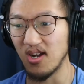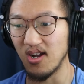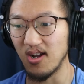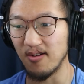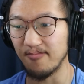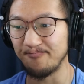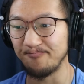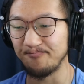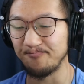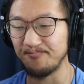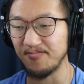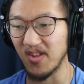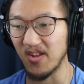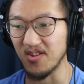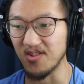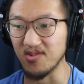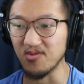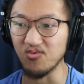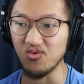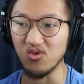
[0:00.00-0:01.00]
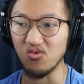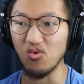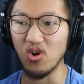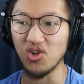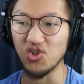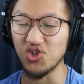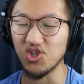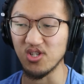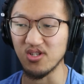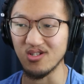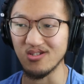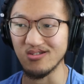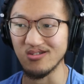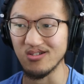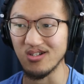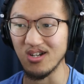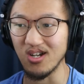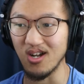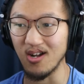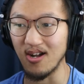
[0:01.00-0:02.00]
As we were
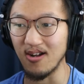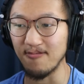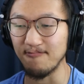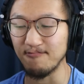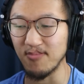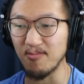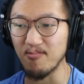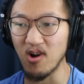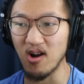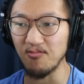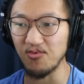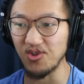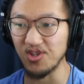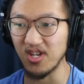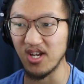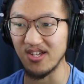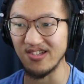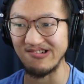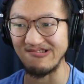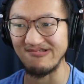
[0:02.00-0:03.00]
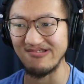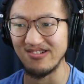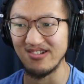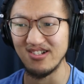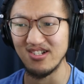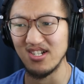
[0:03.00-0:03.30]
watching, my mom just kind